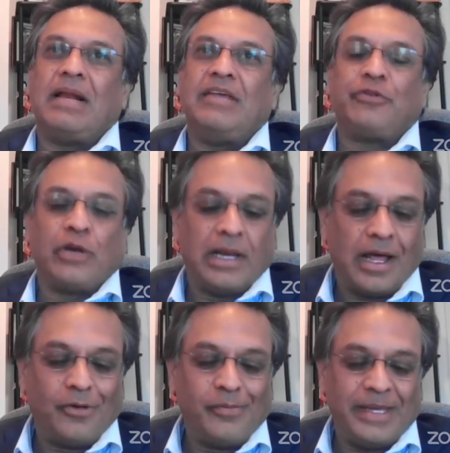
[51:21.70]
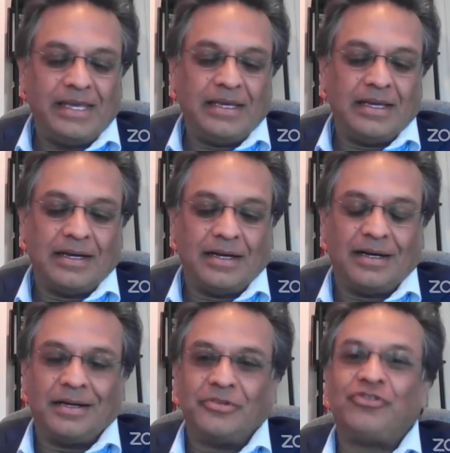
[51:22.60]
If you'll allow me,
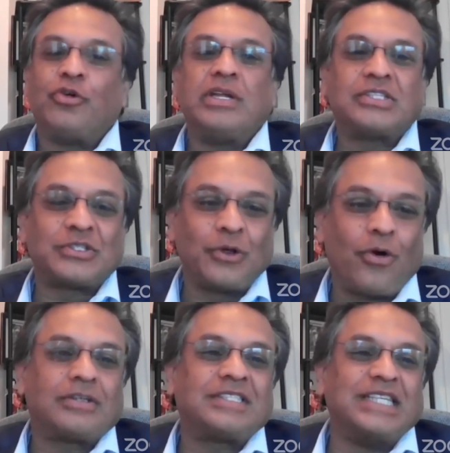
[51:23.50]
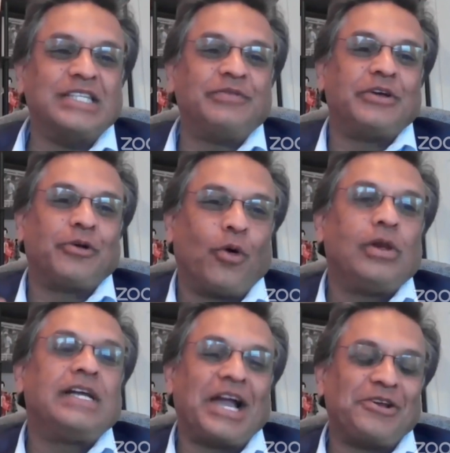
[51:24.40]
Jonas Salk, since we are
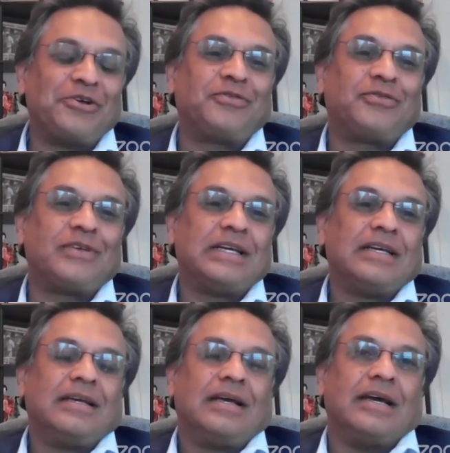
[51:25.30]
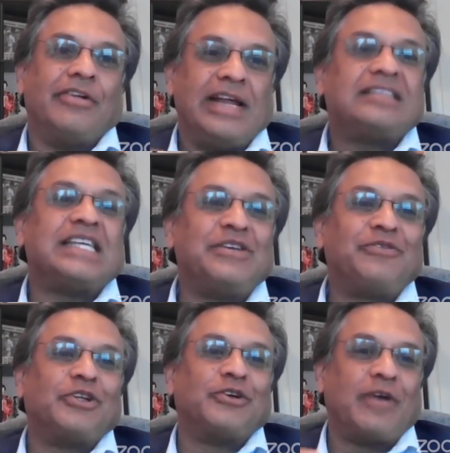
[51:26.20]
all kind of
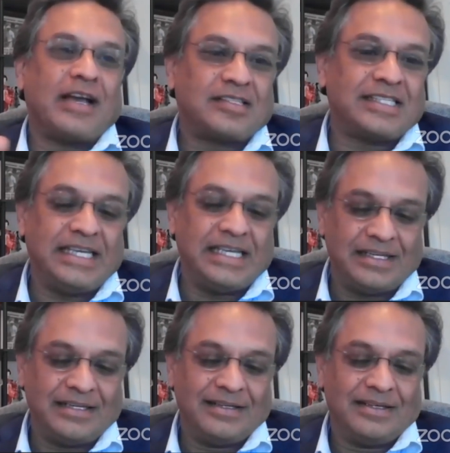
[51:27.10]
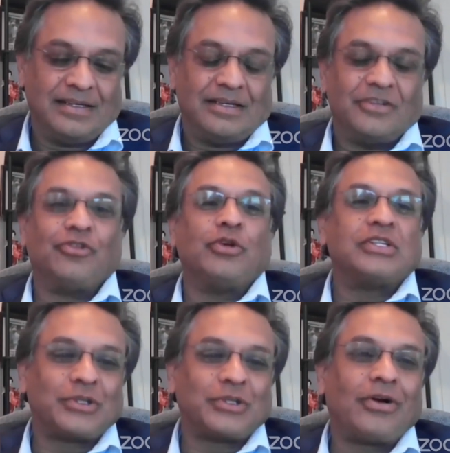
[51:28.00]
racing for the vaccine,
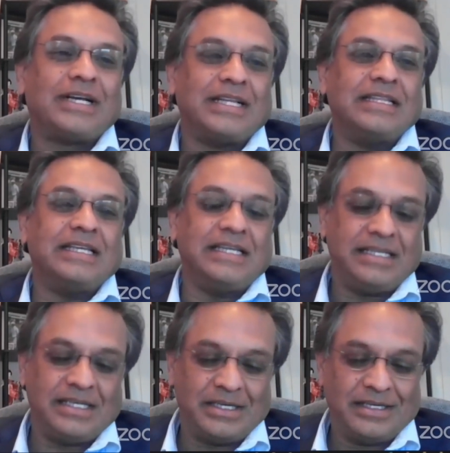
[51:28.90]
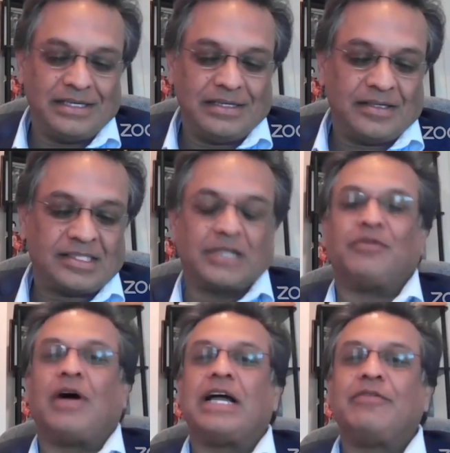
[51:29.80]
Jonas Salk in The
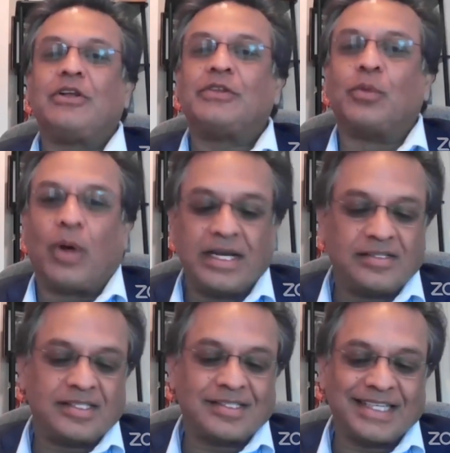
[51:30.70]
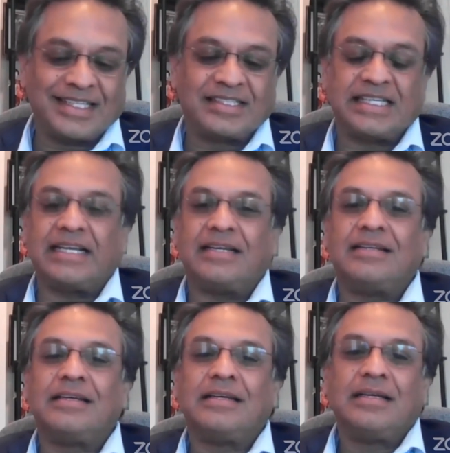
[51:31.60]
Survival of the Wisest had said